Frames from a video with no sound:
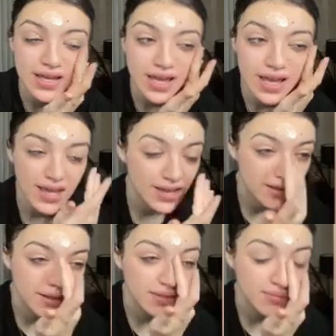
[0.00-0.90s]

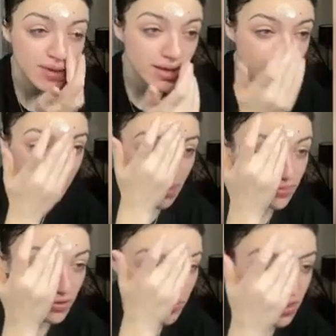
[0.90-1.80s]
And the makeup that I'm
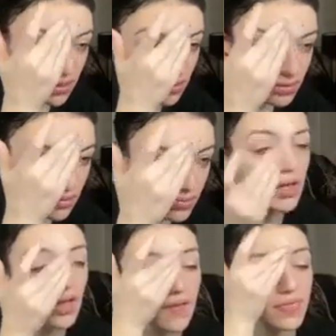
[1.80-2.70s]
doing,
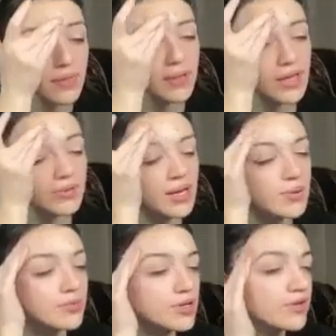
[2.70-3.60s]
the makeup that I'm
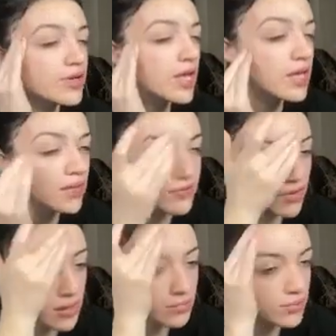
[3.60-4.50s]
recreating
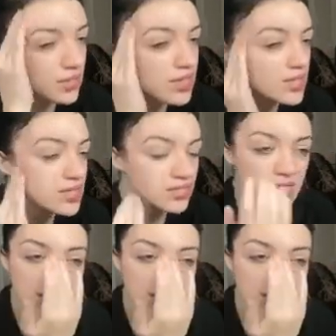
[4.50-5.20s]
from, is the